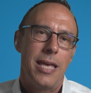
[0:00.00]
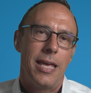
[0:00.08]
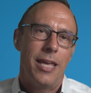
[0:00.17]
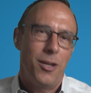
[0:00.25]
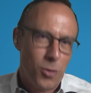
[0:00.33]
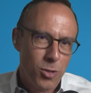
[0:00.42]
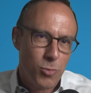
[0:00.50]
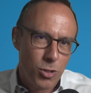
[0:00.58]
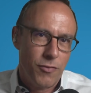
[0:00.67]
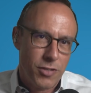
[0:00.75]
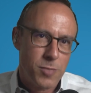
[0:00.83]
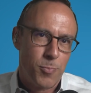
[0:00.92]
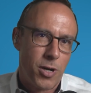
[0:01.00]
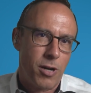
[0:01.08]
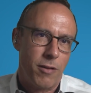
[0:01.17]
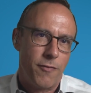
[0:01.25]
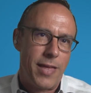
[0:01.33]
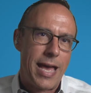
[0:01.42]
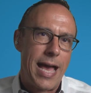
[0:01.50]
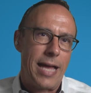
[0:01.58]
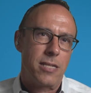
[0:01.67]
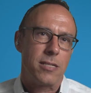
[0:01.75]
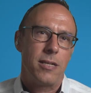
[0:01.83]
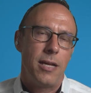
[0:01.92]
and automotive is part of
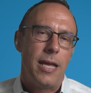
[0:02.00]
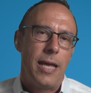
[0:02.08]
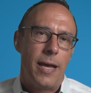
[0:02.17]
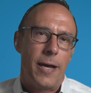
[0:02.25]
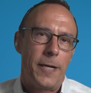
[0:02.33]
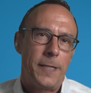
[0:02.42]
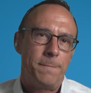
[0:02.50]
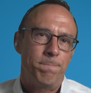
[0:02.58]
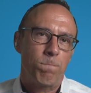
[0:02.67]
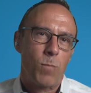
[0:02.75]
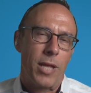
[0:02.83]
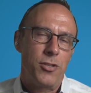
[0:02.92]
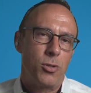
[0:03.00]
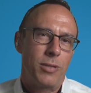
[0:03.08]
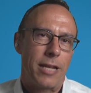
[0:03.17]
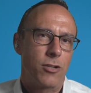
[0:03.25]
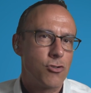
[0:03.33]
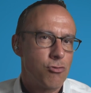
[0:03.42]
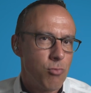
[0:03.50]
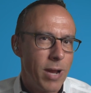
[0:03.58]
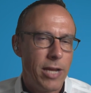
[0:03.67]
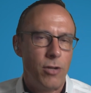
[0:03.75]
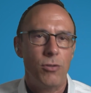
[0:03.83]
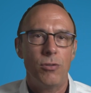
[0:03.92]
that. And so that
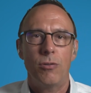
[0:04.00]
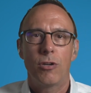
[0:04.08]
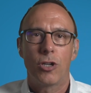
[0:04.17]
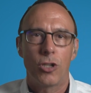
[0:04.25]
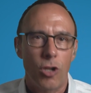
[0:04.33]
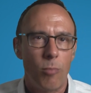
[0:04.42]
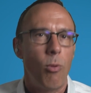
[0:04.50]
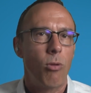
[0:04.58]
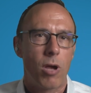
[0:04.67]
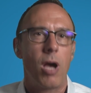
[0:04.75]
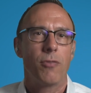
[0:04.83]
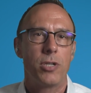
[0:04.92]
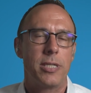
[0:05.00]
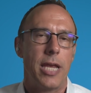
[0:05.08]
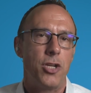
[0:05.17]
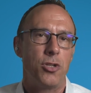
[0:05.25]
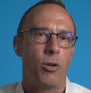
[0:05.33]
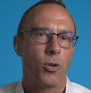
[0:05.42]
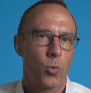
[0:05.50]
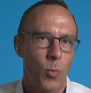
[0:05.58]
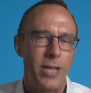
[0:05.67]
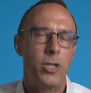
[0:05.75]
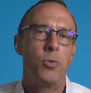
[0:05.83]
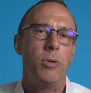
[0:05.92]
greater global conversation on
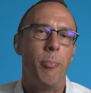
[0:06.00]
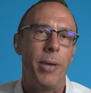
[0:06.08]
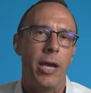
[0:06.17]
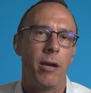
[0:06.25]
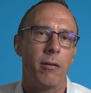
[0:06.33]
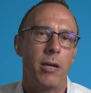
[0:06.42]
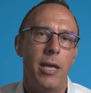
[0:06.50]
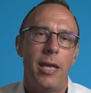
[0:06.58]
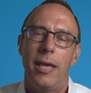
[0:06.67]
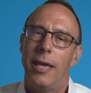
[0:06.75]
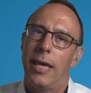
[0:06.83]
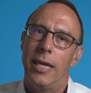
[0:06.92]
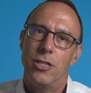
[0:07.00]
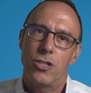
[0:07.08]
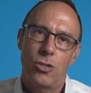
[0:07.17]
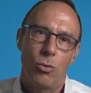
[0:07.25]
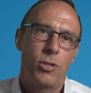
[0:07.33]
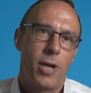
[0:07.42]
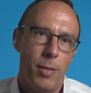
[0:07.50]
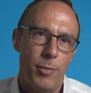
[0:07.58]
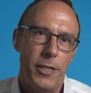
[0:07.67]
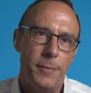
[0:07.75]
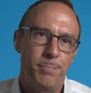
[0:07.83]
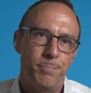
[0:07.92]
right to repair is so
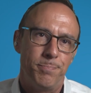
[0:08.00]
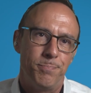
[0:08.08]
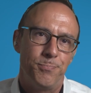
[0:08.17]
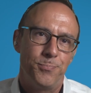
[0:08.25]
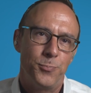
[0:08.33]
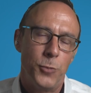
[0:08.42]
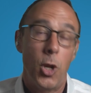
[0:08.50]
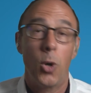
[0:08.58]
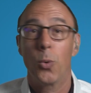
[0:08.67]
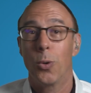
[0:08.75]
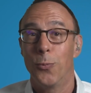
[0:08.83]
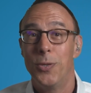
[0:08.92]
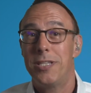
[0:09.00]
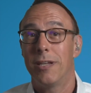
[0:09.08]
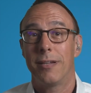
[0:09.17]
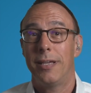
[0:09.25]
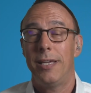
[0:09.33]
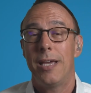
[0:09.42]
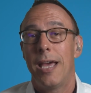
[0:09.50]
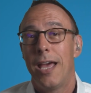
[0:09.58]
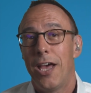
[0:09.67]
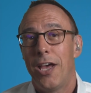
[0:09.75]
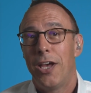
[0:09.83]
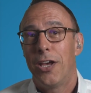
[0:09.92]
timely. Recently,
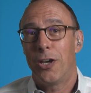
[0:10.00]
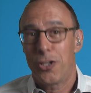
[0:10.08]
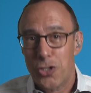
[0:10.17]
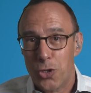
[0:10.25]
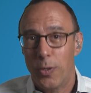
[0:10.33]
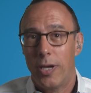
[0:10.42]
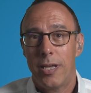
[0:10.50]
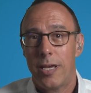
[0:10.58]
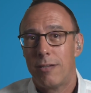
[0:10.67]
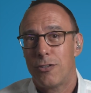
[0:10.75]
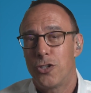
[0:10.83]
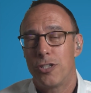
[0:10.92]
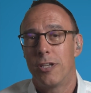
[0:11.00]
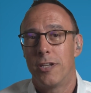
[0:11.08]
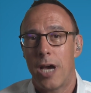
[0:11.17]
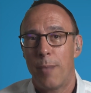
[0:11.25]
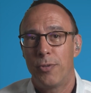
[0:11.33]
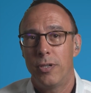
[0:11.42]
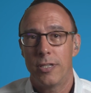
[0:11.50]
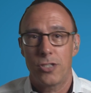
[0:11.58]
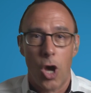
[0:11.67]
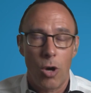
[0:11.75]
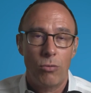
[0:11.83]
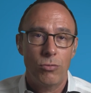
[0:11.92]
Australia just adopted its
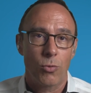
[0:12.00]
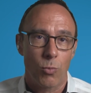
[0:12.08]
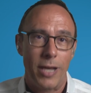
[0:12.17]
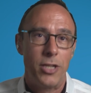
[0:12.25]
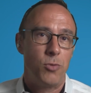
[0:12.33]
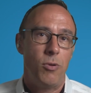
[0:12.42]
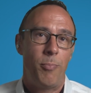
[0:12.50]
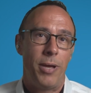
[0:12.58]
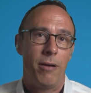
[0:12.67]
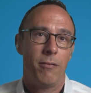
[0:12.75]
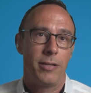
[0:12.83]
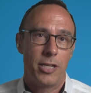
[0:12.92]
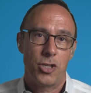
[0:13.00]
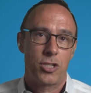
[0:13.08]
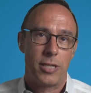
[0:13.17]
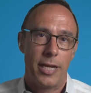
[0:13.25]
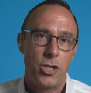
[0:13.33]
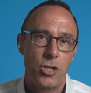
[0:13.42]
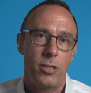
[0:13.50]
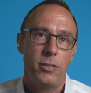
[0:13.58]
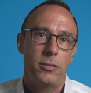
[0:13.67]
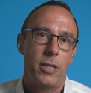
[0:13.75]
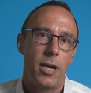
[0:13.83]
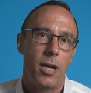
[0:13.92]
own right to repair
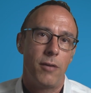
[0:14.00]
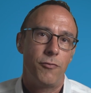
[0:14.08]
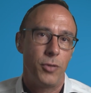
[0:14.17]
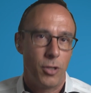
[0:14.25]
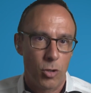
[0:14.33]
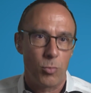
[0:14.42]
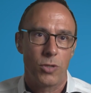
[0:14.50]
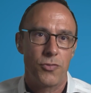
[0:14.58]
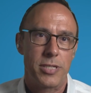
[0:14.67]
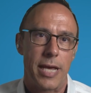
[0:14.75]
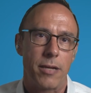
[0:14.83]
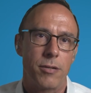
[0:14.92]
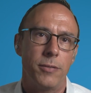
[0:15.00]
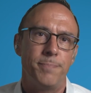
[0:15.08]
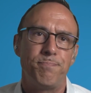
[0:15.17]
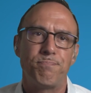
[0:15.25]
legislation for the automotive sector.